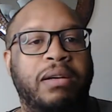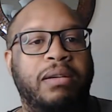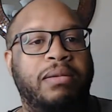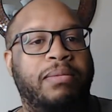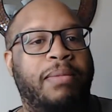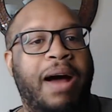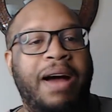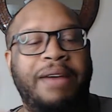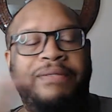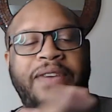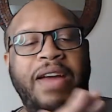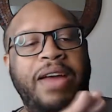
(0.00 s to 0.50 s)

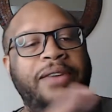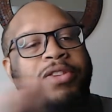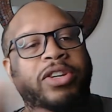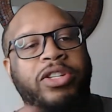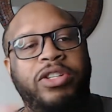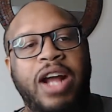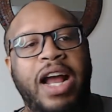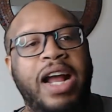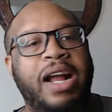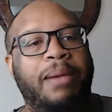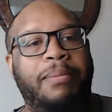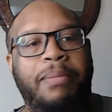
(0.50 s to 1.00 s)
my favorite
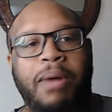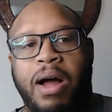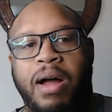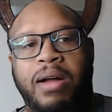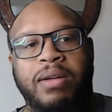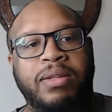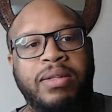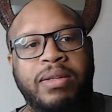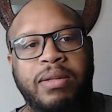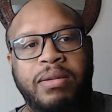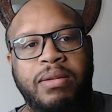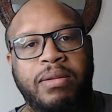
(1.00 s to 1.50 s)
Dragon
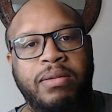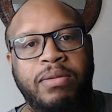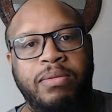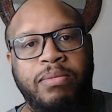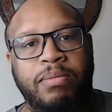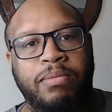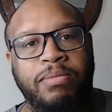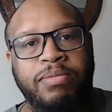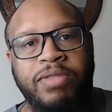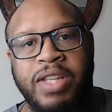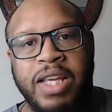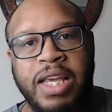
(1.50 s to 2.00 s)
Ball
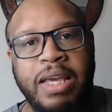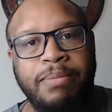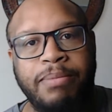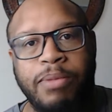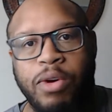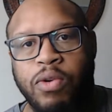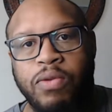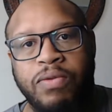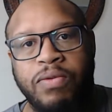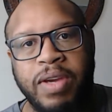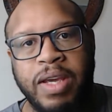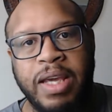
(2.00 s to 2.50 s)
Z
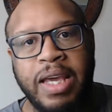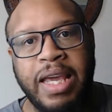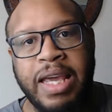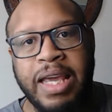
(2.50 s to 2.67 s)
movie